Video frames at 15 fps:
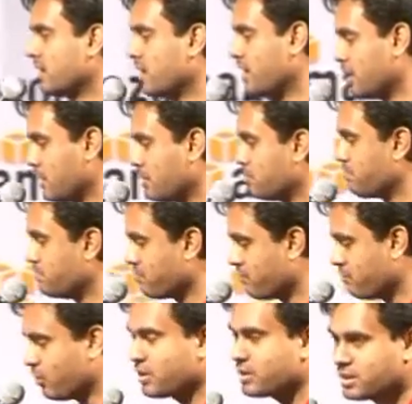
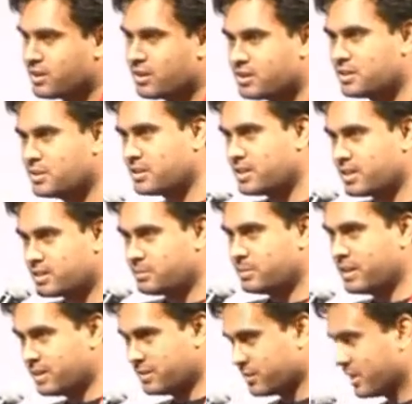focusing on the user
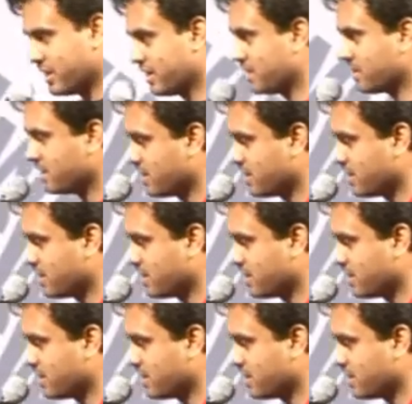experience, right?